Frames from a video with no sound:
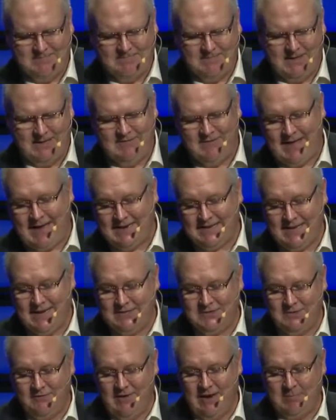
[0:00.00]
In fact,
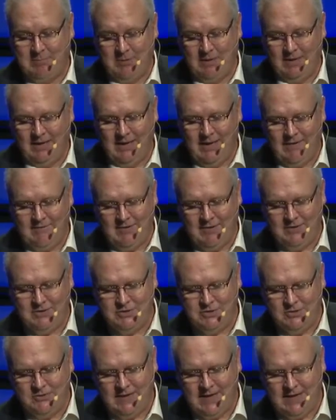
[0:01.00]
as of April 11th,
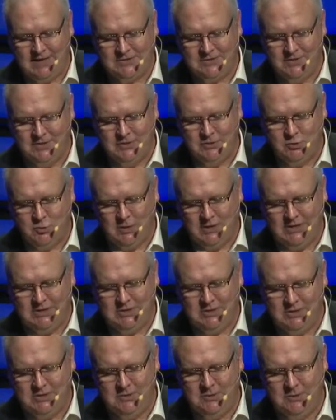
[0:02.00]

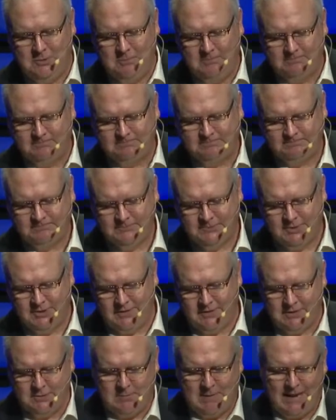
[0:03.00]
2022, so
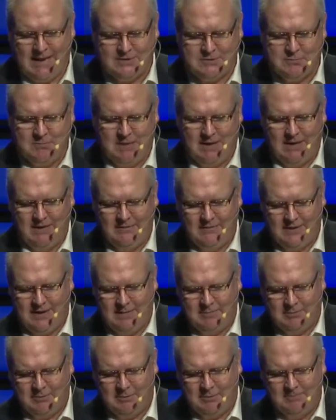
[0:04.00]
this past month,
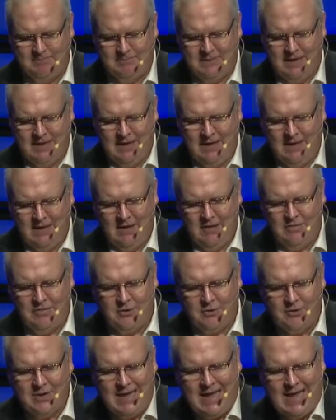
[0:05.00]
April,
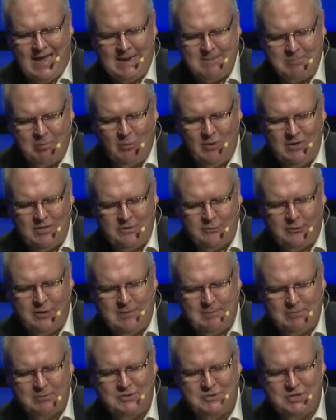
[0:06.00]

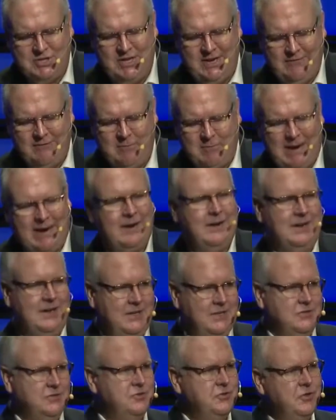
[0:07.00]
38.3% of
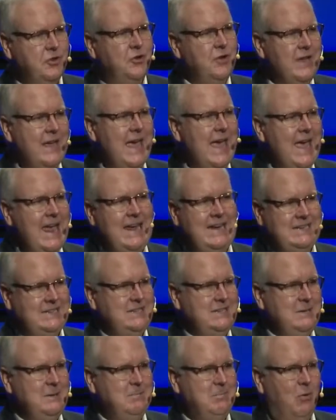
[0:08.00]
Americans,
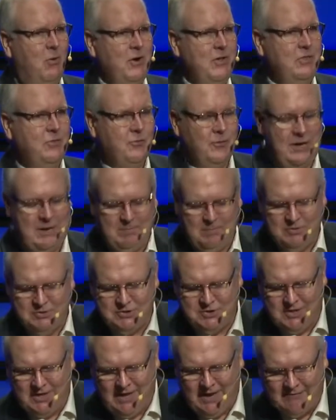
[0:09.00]

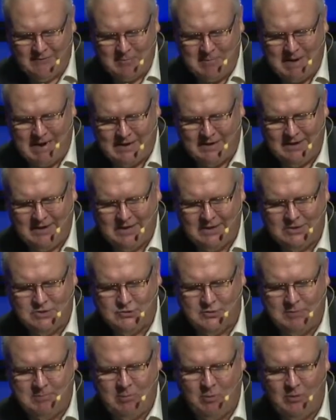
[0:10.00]
38.3% of Americans
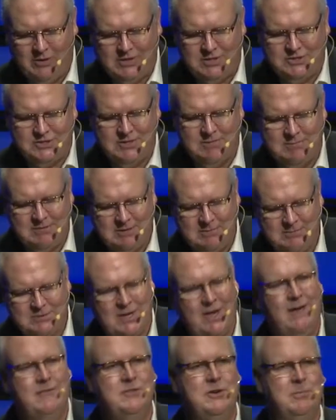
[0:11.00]
reported symptoms
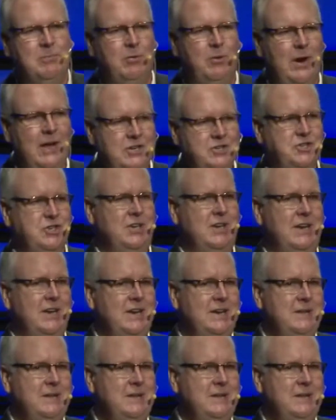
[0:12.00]
of depression